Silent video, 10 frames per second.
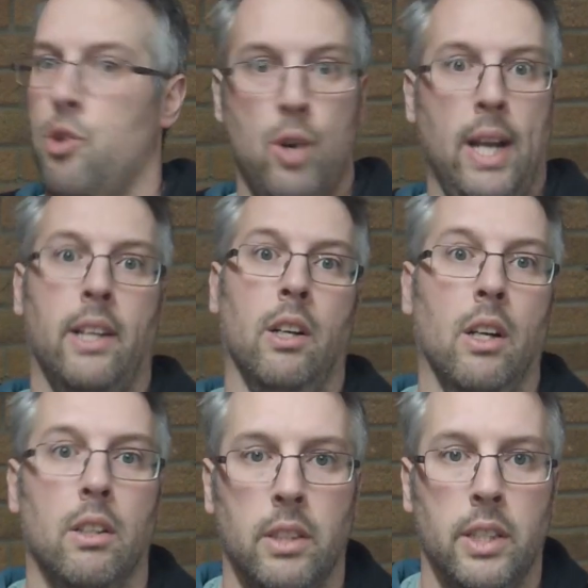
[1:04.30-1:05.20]
drag
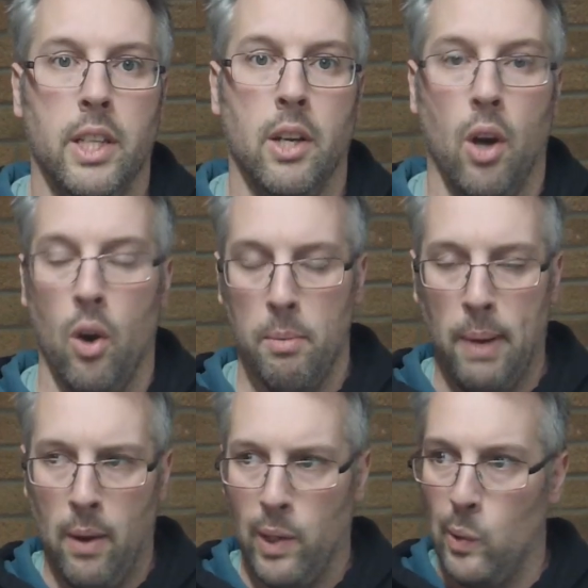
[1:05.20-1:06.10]
car, you know, high
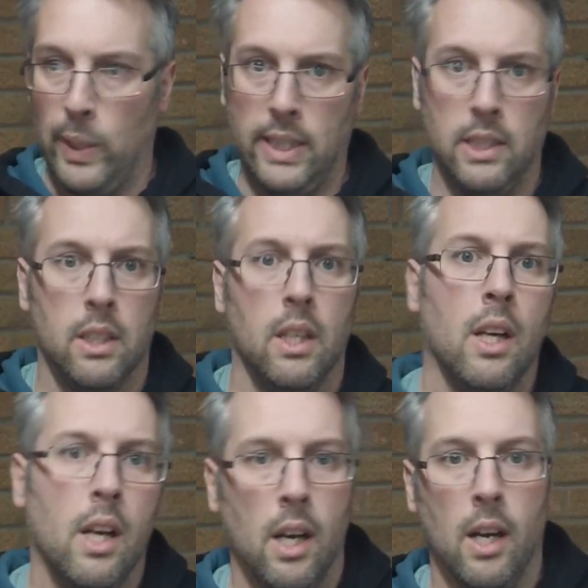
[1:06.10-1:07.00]
power queen,
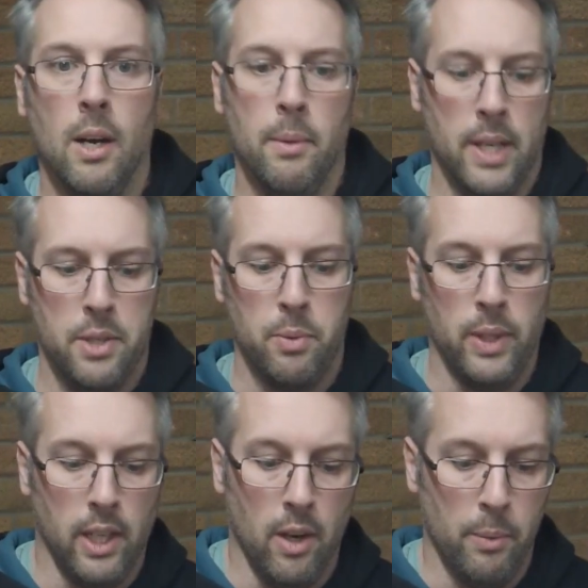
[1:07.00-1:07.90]
and that's where
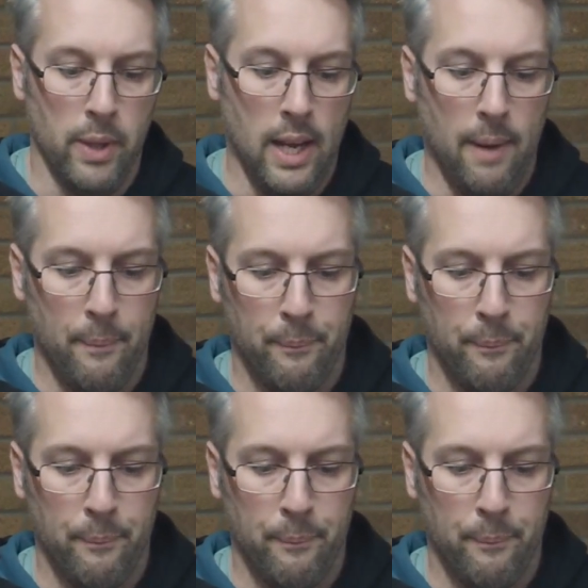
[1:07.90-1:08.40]
you're going with that.